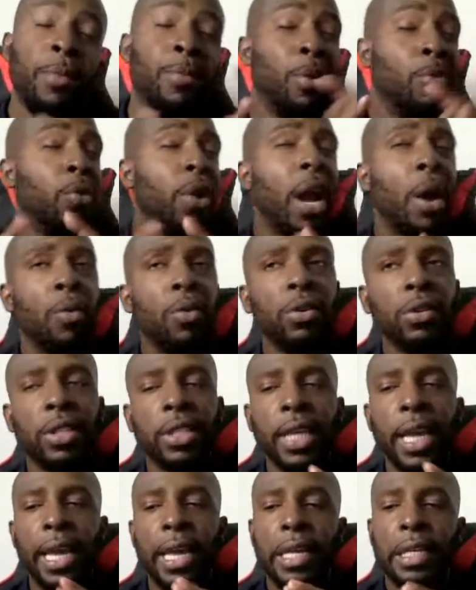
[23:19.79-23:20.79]
But what I will
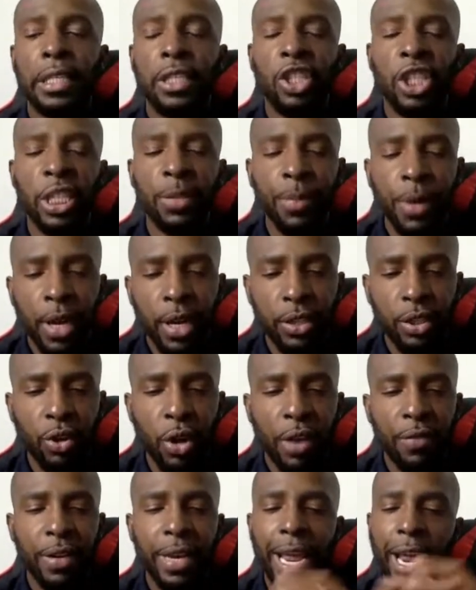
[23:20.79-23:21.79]
say is, just because
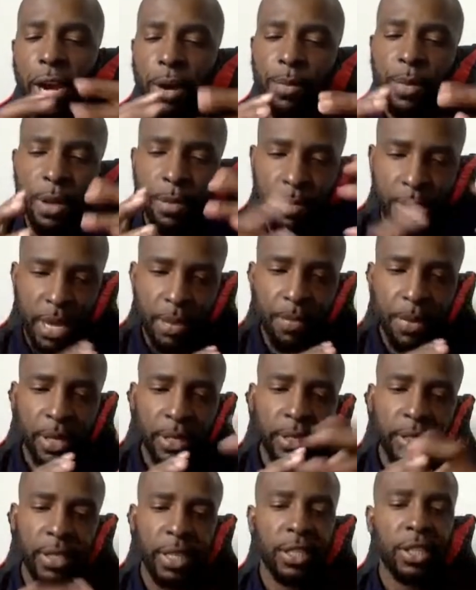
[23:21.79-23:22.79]
you have an Airbnb
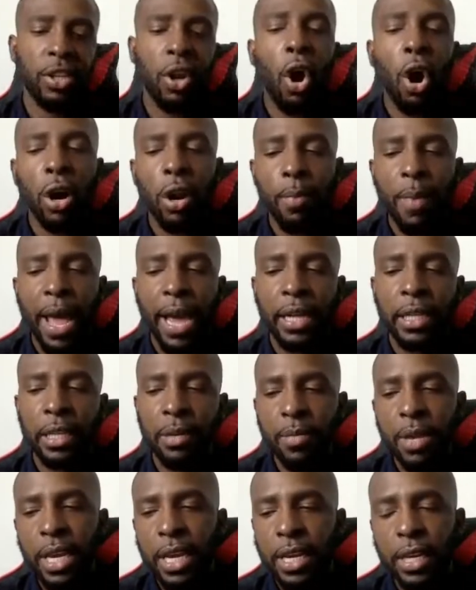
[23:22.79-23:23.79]
business doesn't automatically
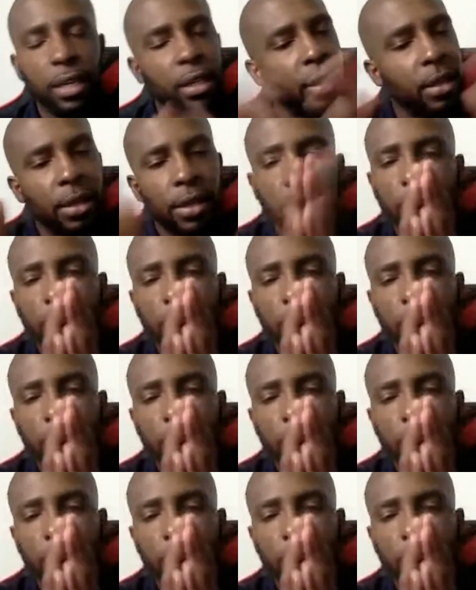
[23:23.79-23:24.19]
mean